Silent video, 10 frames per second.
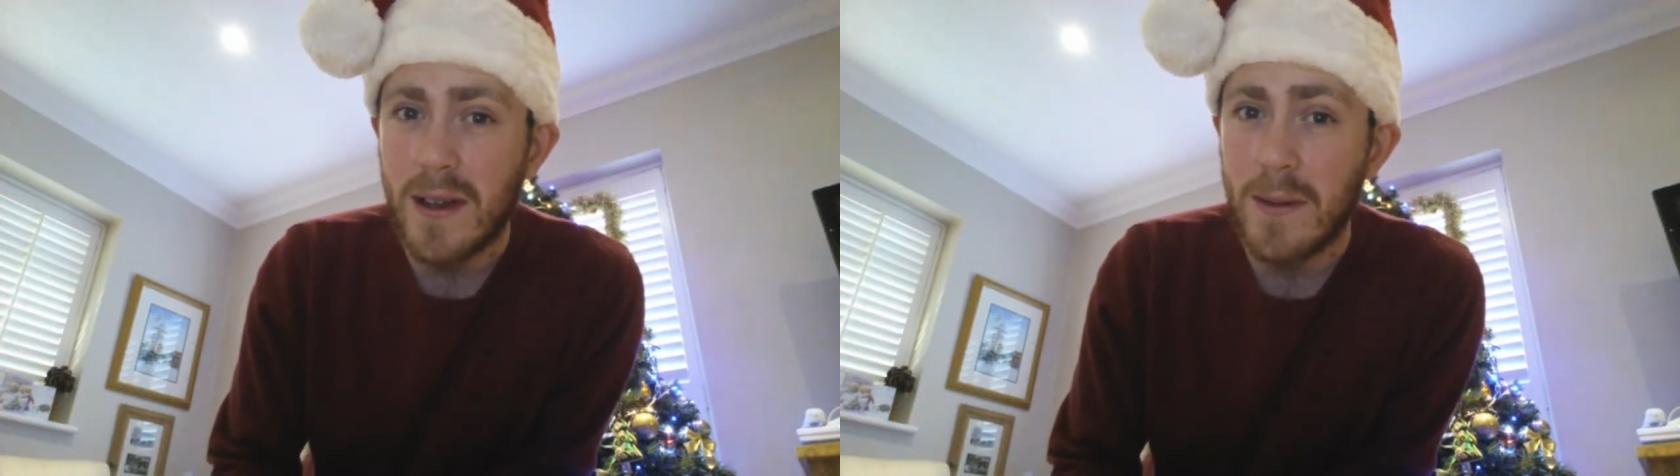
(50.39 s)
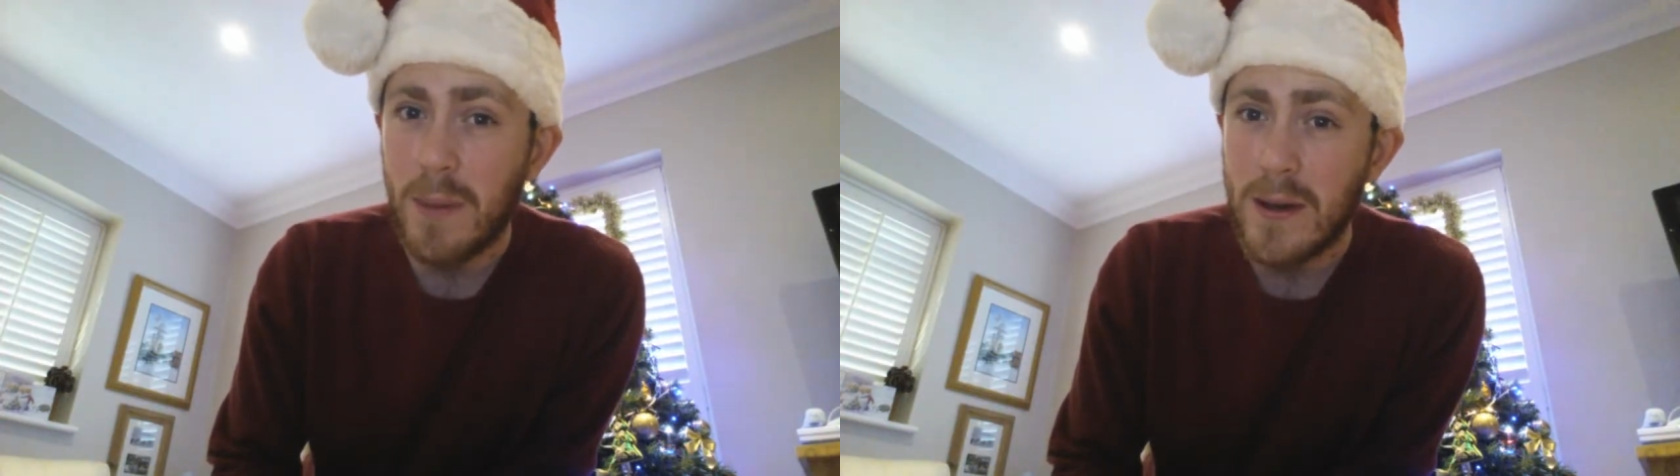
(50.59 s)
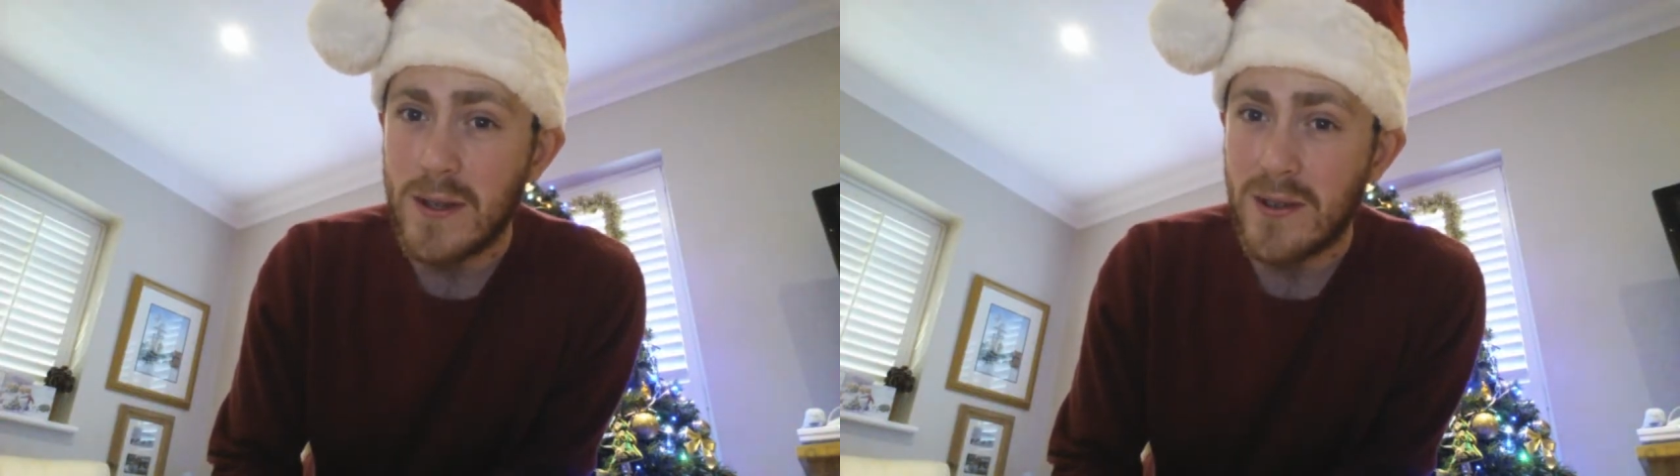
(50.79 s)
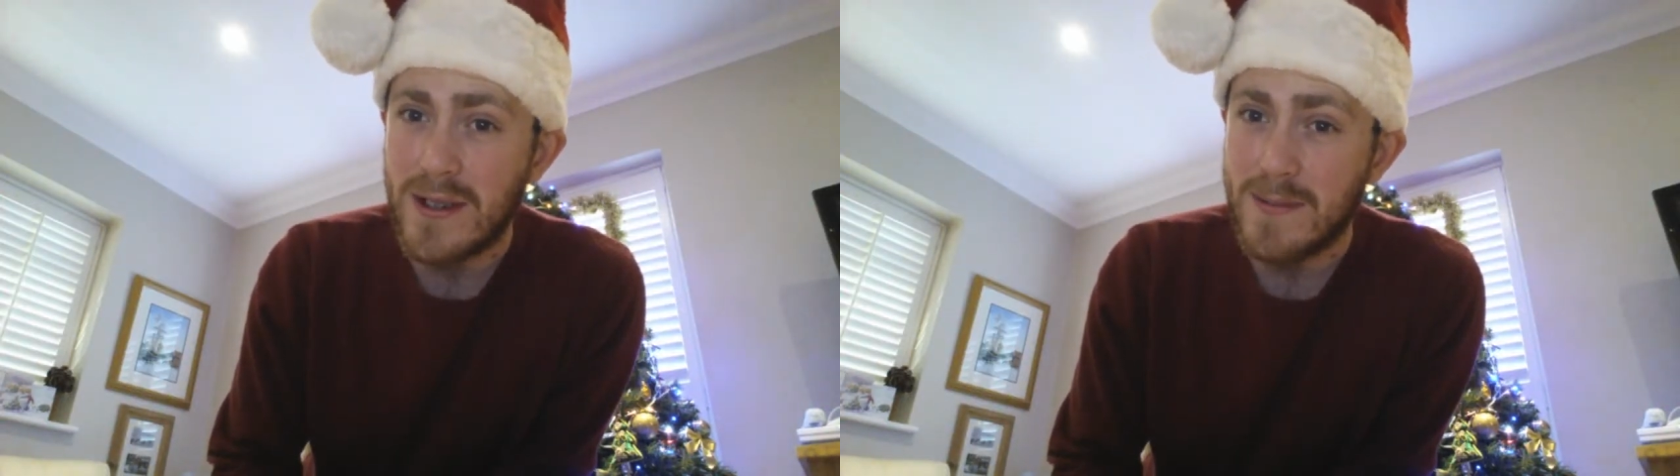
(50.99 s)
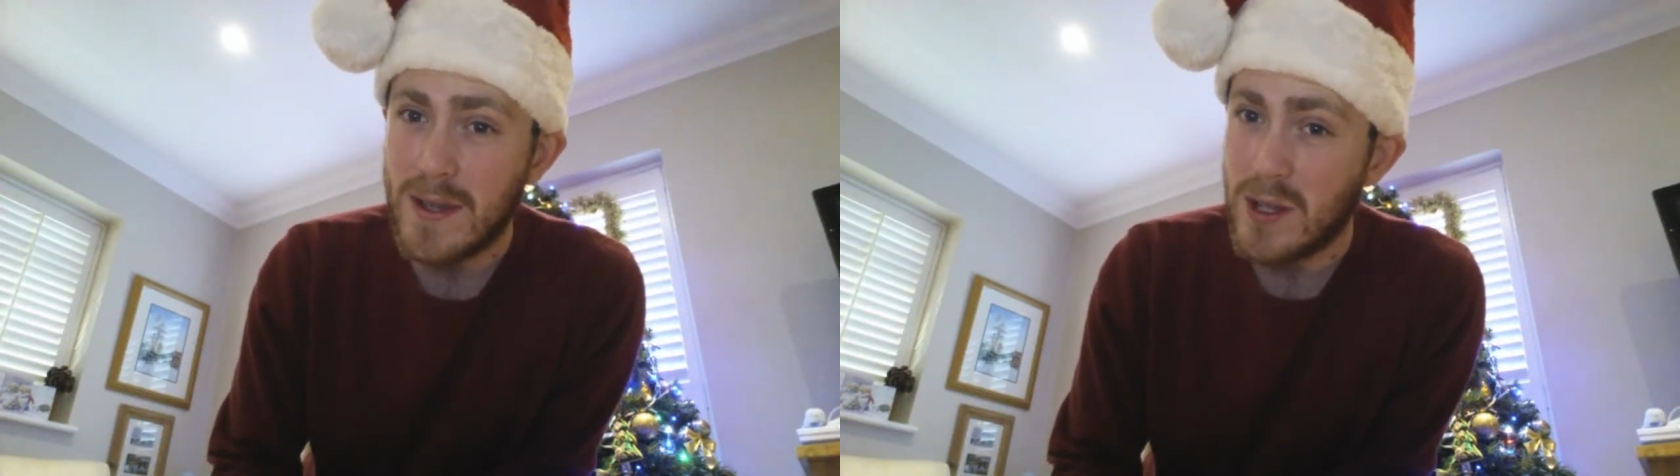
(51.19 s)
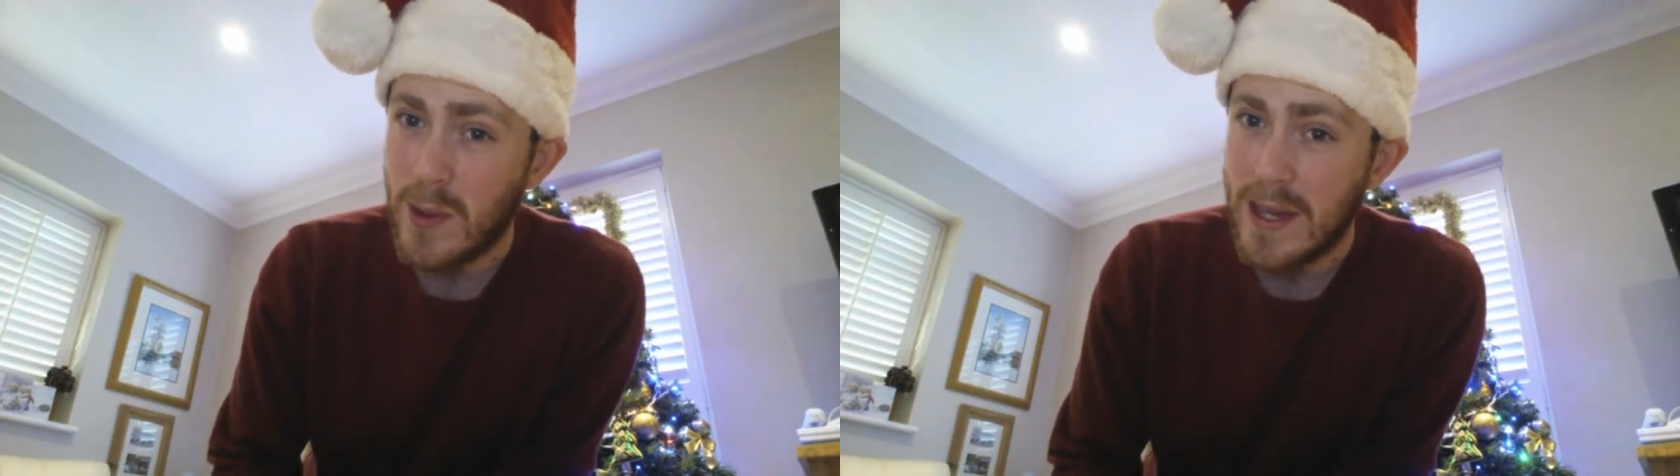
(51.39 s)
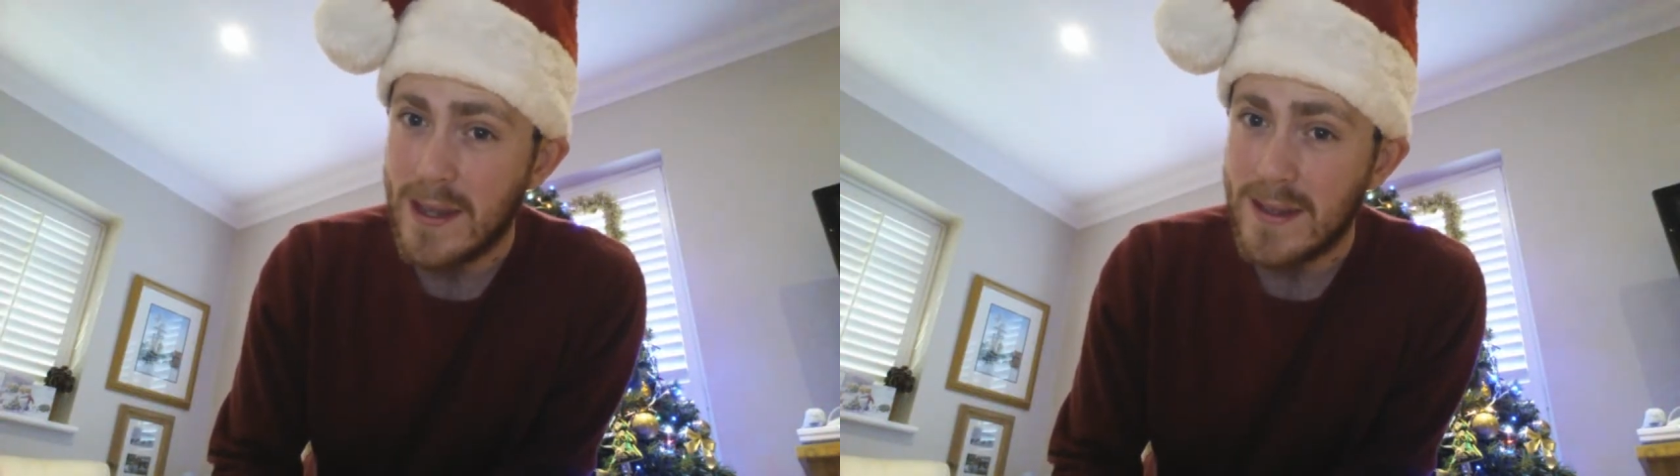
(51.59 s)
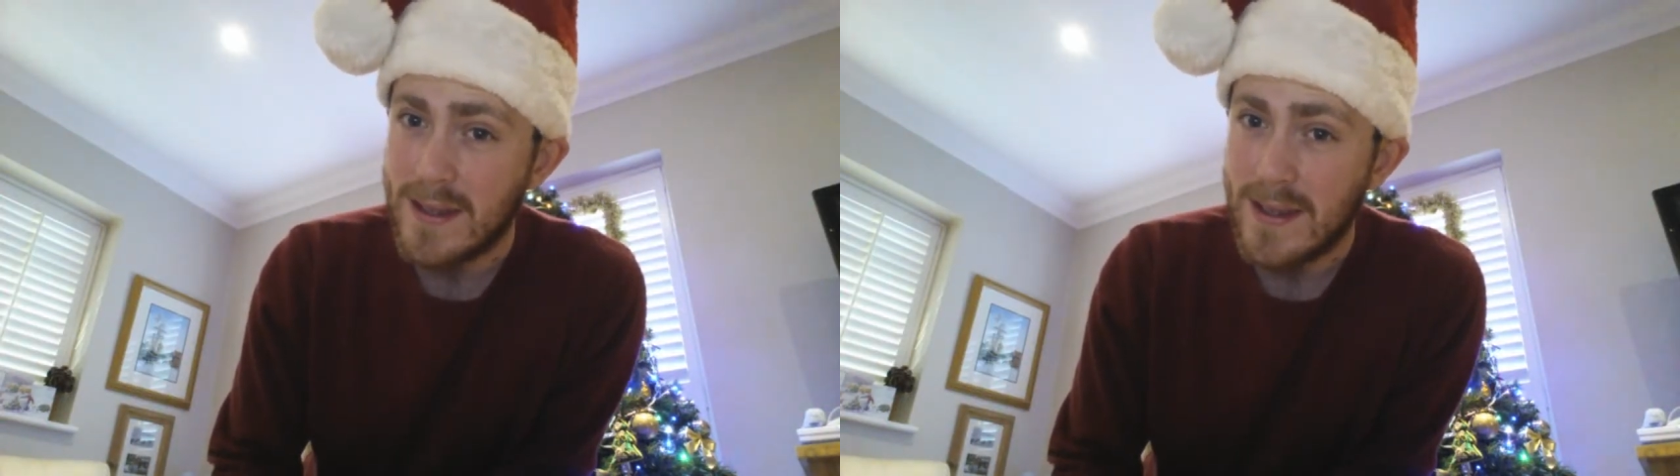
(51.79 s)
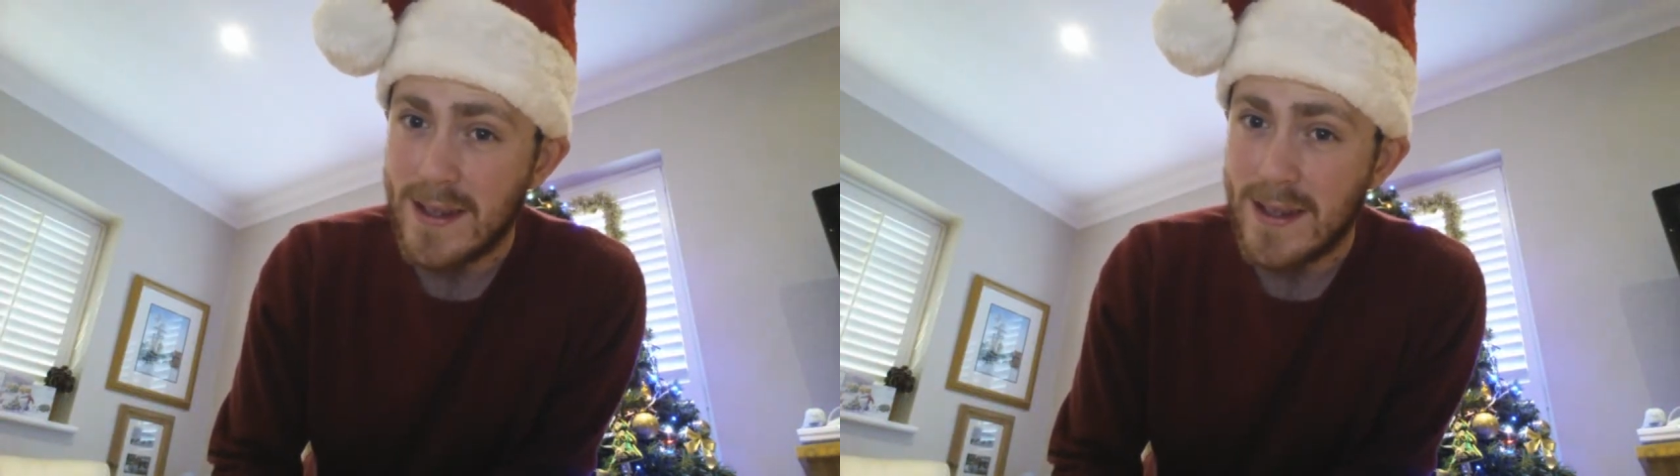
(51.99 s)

at post-Christmas tweets